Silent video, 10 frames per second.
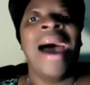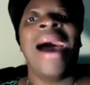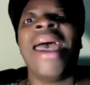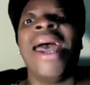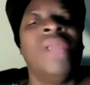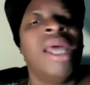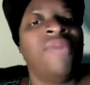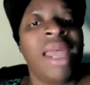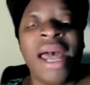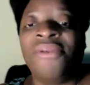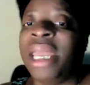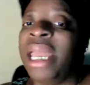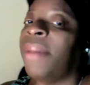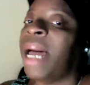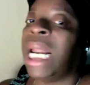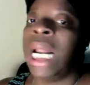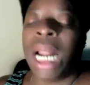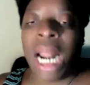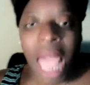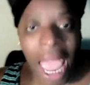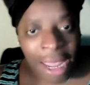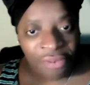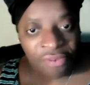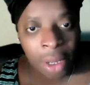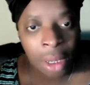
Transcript: I have never ever in my life